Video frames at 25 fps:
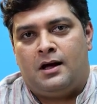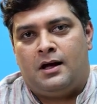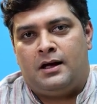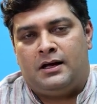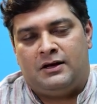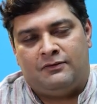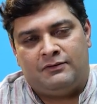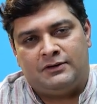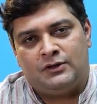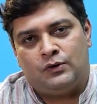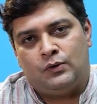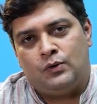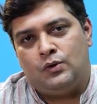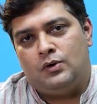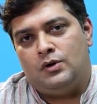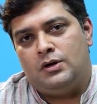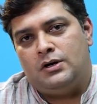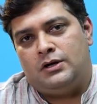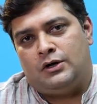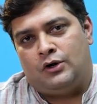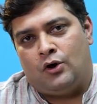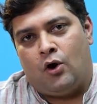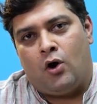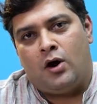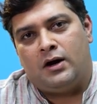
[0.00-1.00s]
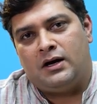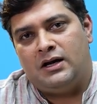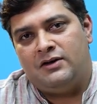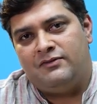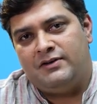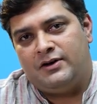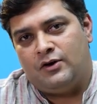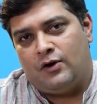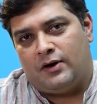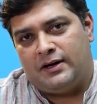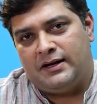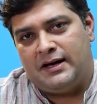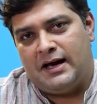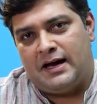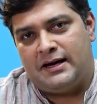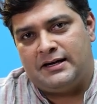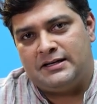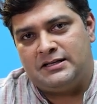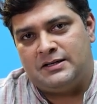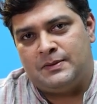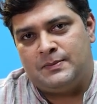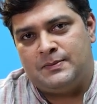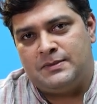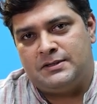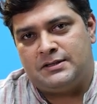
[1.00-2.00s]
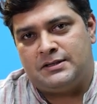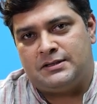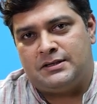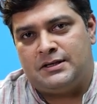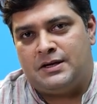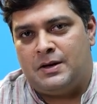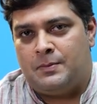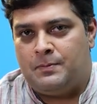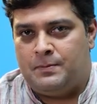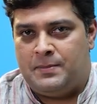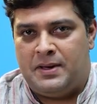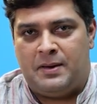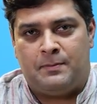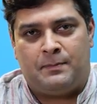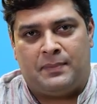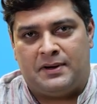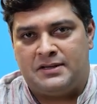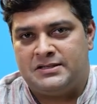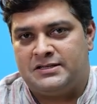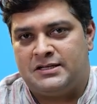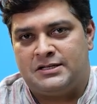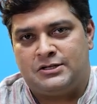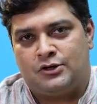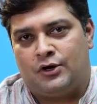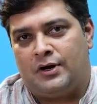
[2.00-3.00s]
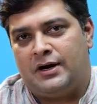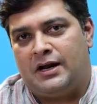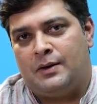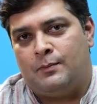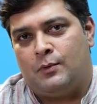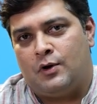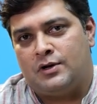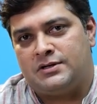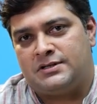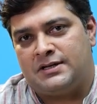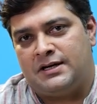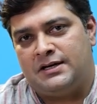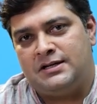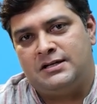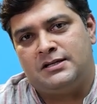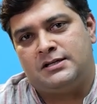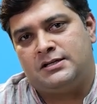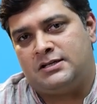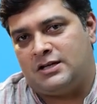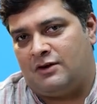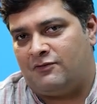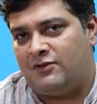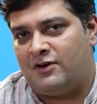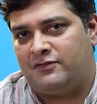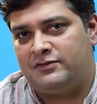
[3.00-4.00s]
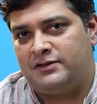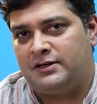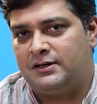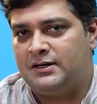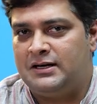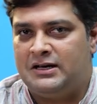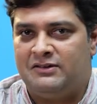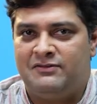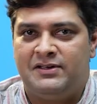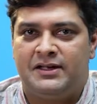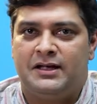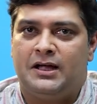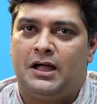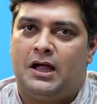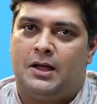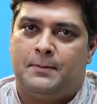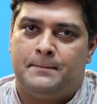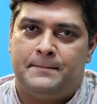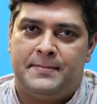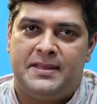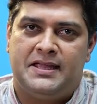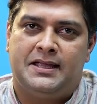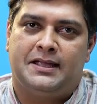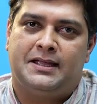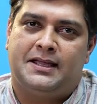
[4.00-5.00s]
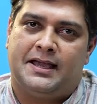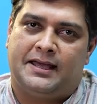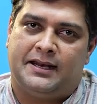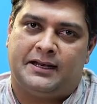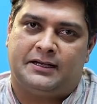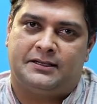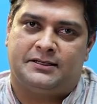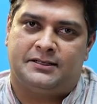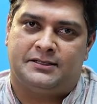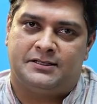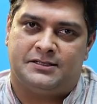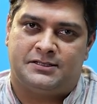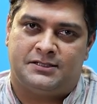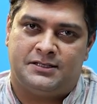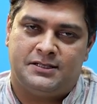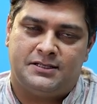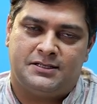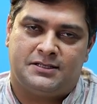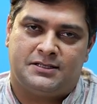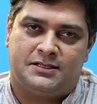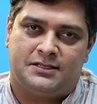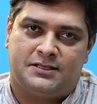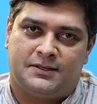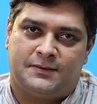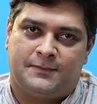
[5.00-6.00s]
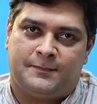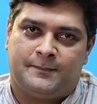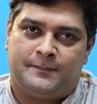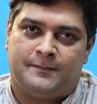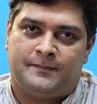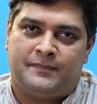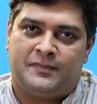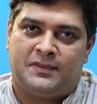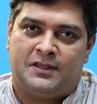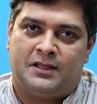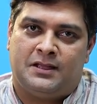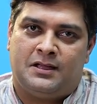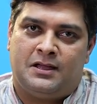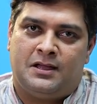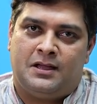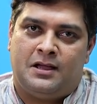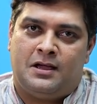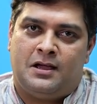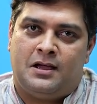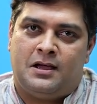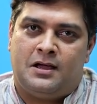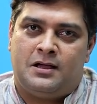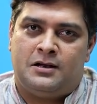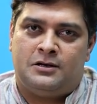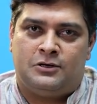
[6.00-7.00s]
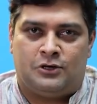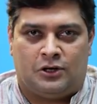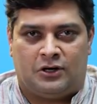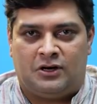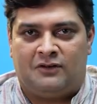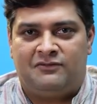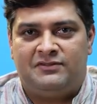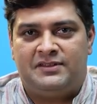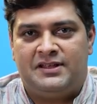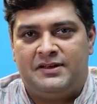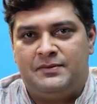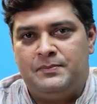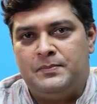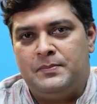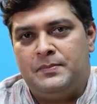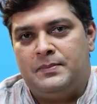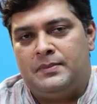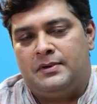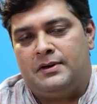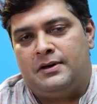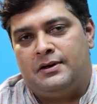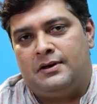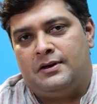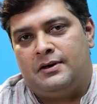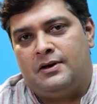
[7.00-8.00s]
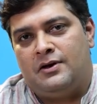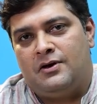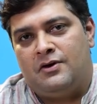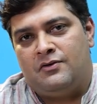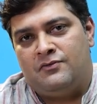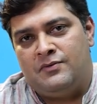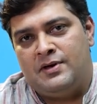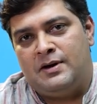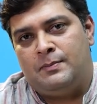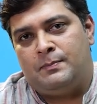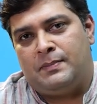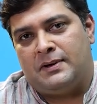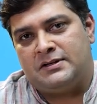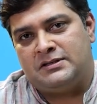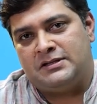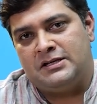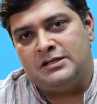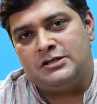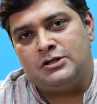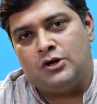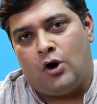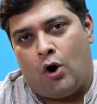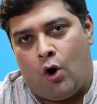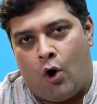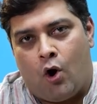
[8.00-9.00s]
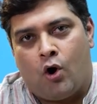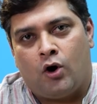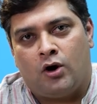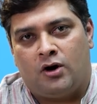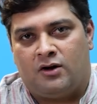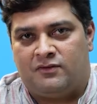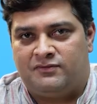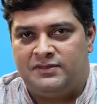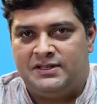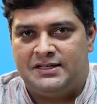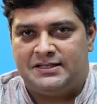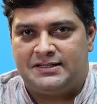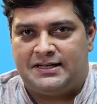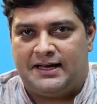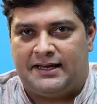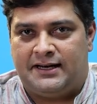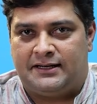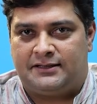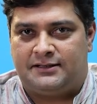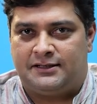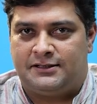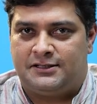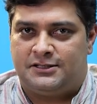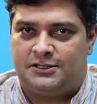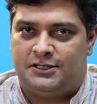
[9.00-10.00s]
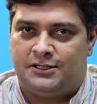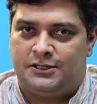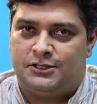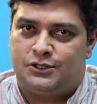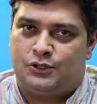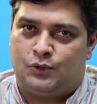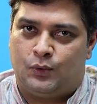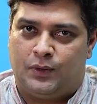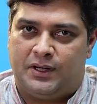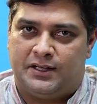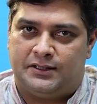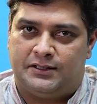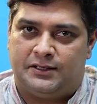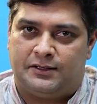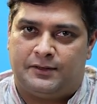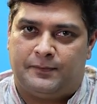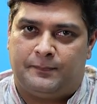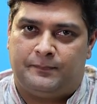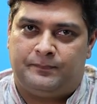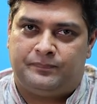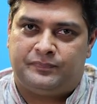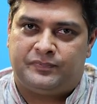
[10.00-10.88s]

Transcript: even though non-living organisms may possess or demonstrate some of the living being characteristics, none of them will possess all of these characteristics together.